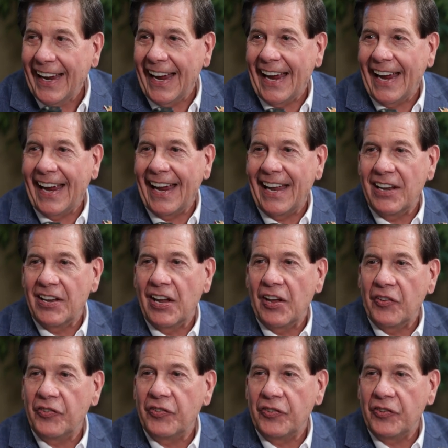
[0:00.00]
and
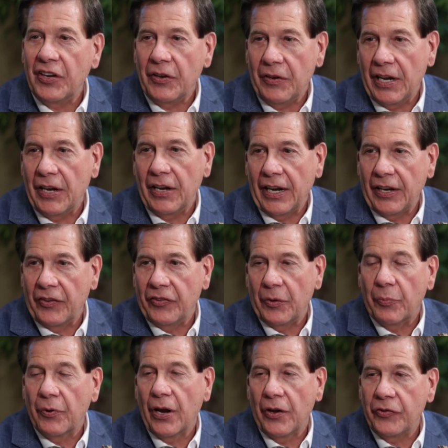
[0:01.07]
I guess
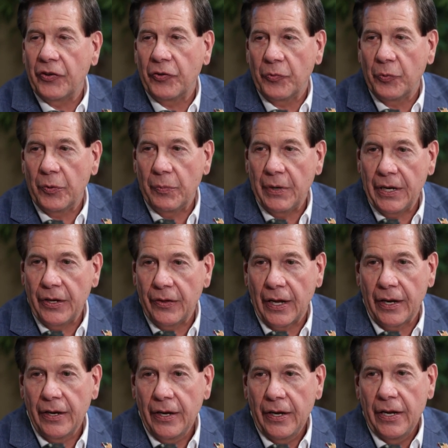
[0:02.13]
the process would be
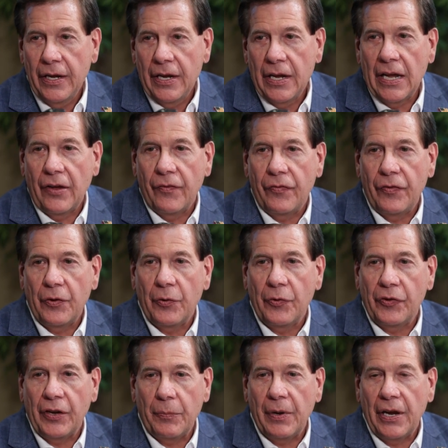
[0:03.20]
that if there
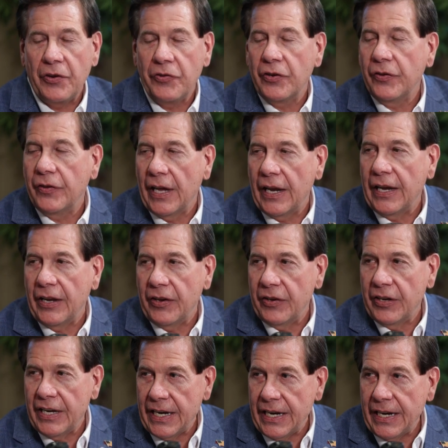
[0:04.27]
is a patient that is
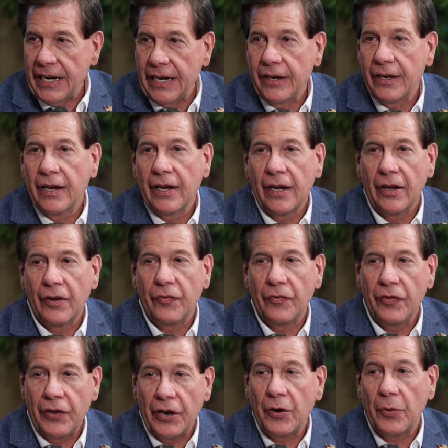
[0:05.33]
needing of
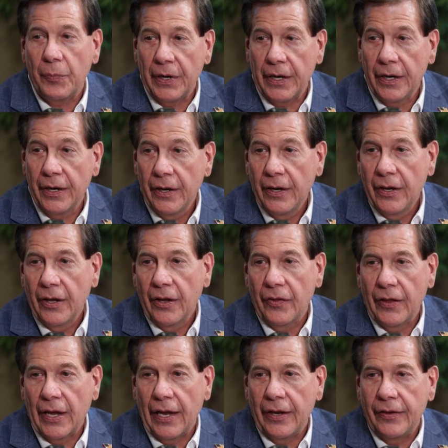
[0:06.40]
therapy,
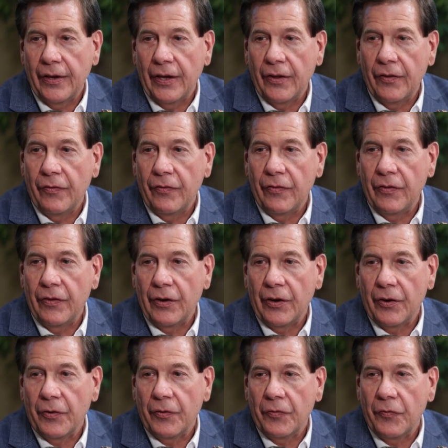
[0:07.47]
that
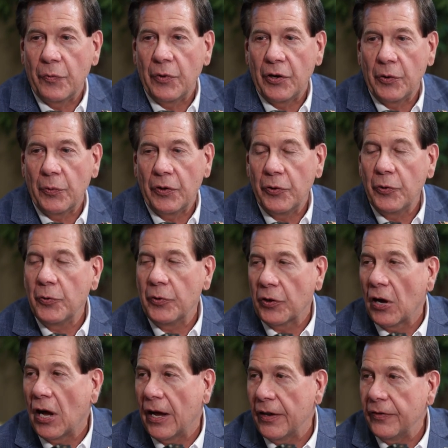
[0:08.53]
they're familiar with who to
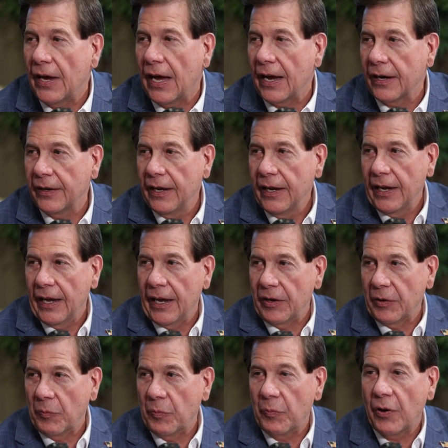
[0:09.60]
contact
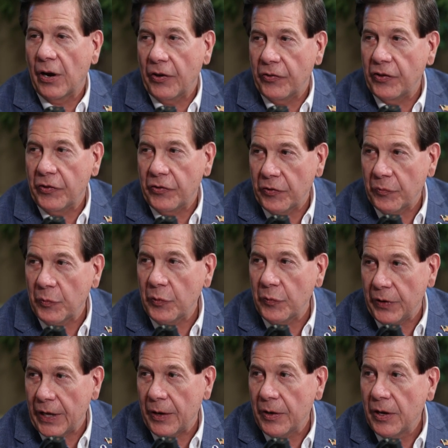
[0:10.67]
and the process of
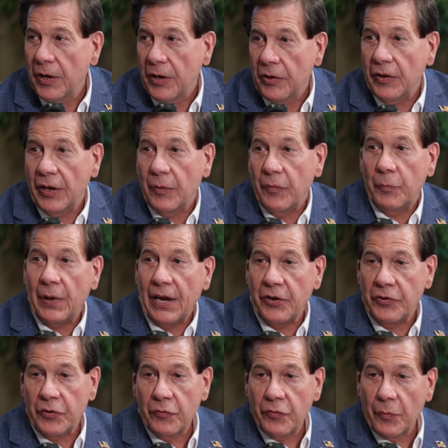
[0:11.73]
moving that the
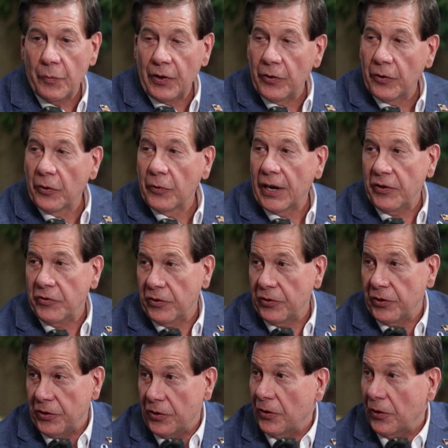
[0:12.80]
patient from their location
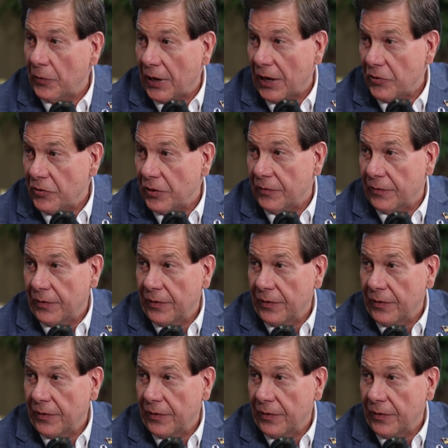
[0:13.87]
to your location?